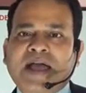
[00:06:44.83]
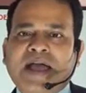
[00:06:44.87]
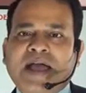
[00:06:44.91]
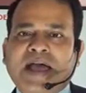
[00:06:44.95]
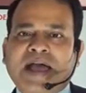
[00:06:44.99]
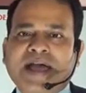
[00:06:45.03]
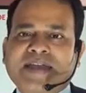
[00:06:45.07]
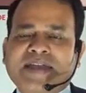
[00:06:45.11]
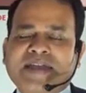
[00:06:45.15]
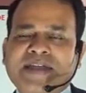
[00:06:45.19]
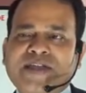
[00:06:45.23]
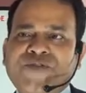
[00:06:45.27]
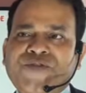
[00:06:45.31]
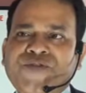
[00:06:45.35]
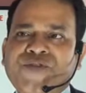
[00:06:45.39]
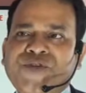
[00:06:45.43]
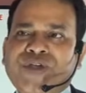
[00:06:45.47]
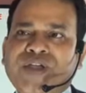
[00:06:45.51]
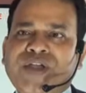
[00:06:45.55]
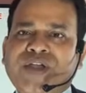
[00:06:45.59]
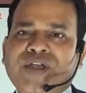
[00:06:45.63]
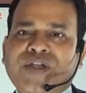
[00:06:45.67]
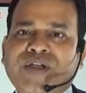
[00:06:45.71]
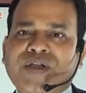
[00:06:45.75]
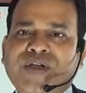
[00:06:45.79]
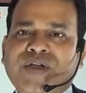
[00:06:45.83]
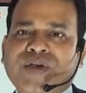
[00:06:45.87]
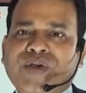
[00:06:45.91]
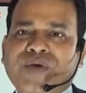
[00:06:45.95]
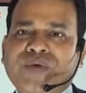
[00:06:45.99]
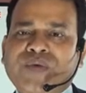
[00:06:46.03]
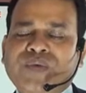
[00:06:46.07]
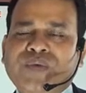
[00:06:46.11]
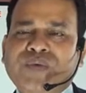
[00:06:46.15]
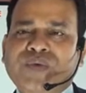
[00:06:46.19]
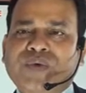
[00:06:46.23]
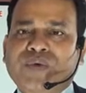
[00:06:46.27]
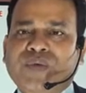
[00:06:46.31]
and if we you know
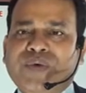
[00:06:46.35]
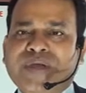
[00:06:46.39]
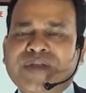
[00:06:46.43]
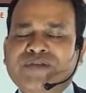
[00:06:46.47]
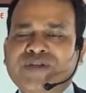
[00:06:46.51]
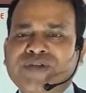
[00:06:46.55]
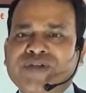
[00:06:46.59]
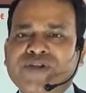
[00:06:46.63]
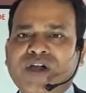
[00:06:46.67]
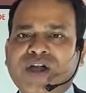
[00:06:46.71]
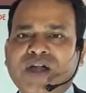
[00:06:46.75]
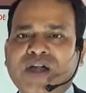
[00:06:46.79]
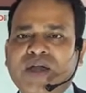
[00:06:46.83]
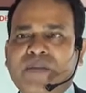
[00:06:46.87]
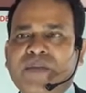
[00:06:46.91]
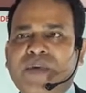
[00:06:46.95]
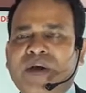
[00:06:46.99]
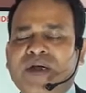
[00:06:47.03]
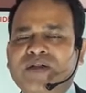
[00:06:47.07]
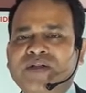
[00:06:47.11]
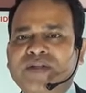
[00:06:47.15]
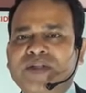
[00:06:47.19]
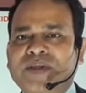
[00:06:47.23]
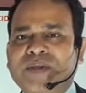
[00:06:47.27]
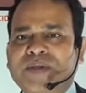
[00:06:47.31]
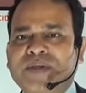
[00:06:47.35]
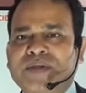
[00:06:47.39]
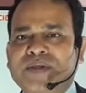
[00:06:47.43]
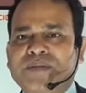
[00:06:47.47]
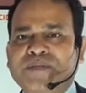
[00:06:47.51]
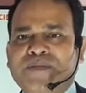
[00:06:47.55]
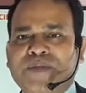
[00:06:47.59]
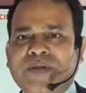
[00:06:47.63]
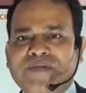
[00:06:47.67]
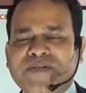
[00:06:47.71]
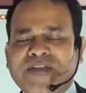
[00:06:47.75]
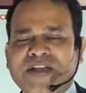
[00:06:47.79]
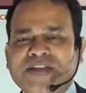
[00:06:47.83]
when we talk about the
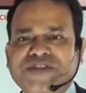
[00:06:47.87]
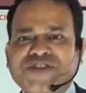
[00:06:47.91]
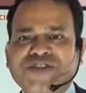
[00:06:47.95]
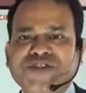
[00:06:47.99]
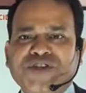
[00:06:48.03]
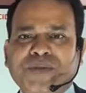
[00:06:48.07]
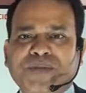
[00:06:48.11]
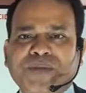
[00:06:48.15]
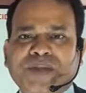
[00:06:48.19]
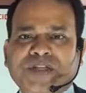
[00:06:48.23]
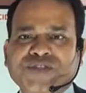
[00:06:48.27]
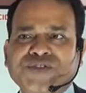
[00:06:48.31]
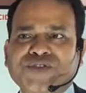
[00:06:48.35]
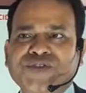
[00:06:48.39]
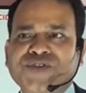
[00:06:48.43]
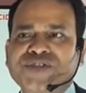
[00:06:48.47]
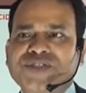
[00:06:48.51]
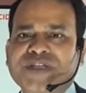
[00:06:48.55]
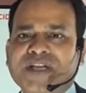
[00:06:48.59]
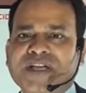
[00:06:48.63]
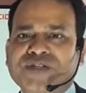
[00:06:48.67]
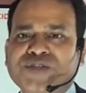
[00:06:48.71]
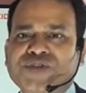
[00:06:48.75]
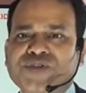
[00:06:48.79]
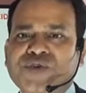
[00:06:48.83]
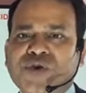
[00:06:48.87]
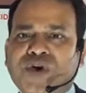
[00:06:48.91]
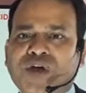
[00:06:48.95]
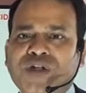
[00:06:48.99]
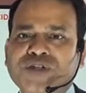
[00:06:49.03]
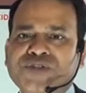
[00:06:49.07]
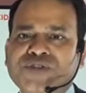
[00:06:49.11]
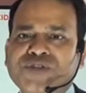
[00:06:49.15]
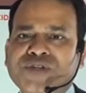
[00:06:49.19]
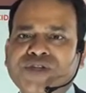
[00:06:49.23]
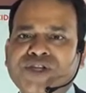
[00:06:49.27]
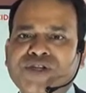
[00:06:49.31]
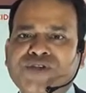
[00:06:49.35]
prevention of the suicides we
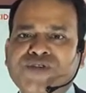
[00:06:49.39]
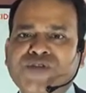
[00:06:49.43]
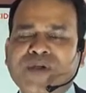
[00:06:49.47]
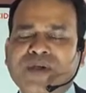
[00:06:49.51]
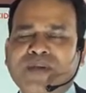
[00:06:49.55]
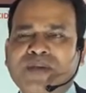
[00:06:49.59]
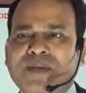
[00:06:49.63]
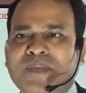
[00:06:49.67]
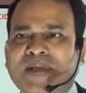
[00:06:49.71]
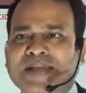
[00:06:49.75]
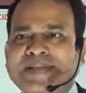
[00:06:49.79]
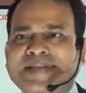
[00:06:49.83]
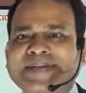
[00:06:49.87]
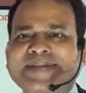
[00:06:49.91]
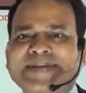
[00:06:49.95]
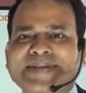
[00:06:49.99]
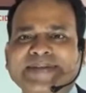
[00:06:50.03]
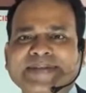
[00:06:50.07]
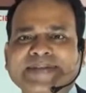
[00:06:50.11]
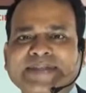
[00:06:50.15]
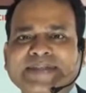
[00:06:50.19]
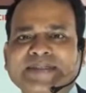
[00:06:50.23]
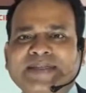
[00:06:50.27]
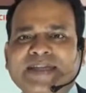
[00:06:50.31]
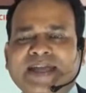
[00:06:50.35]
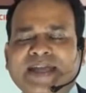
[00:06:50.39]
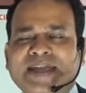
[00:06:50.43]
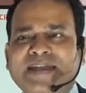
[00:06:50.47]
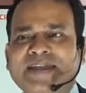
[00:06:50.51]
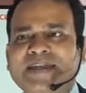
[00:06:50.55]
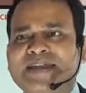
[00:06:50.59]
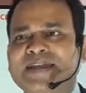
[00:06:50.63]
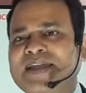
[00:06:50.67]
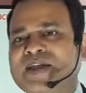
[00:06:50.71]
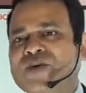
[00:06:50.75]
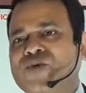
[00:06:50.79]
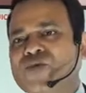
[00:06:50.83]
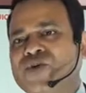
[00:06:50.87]
also need to have a basic
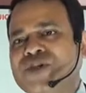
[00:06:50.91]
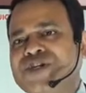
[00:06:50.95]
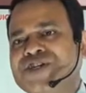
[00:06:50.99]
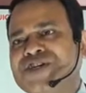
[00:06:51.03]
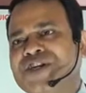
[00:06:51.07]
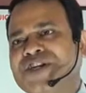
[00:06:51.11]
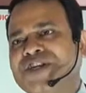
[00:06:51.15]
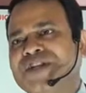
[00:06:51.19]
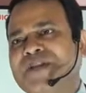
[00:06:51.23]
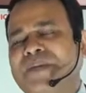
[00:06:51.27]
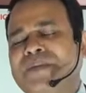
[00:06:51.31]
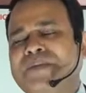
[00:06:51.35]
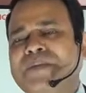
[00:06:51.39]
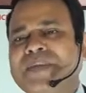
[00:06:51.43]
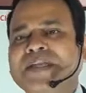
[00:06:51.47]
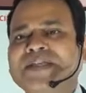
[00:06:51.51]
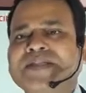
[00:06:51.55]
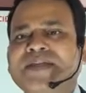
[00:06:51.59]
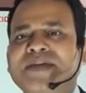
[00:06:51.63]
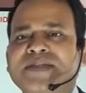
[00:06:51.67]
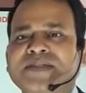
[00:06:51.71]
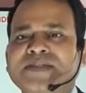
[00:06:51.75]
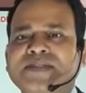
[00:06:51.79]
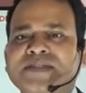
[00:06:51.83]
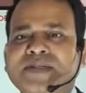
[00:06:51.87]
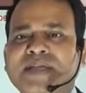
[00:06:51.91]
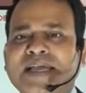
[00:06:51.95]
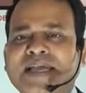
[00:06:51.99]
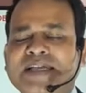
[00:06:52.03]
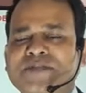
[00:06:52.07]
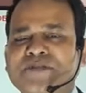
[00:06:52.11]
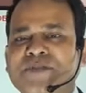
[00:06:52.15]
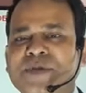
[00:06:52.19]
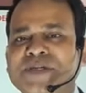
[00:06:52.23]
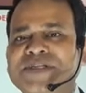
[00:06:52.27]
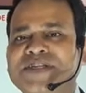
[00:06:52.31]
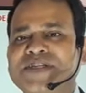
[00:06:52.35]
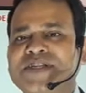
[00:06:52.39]
understanding like which are the methods
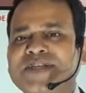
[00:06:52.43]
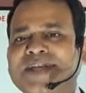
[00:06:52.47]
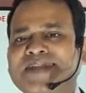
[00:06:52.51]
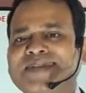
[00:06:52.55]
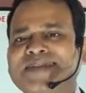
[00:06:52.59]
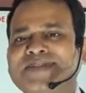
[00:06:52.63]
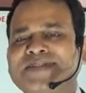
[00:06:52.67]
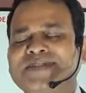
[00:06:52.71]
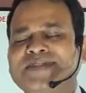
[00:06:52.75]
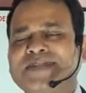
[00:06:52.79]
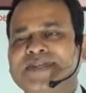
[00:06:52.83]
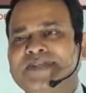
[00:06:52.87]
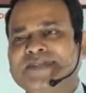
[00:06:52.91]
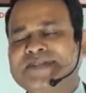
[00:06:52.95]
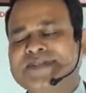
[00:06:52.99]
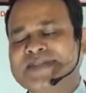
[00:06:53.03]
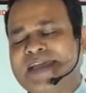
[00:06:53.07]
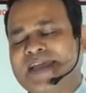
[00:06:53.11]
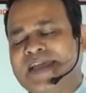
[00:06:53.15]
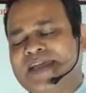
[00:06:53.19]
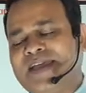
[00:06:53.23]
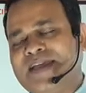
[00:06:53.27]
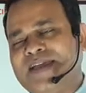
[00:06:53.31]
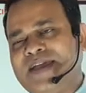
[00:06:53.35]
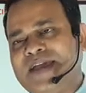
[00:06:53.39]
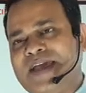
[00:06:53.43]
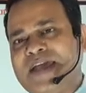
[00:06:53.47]
as per statistics say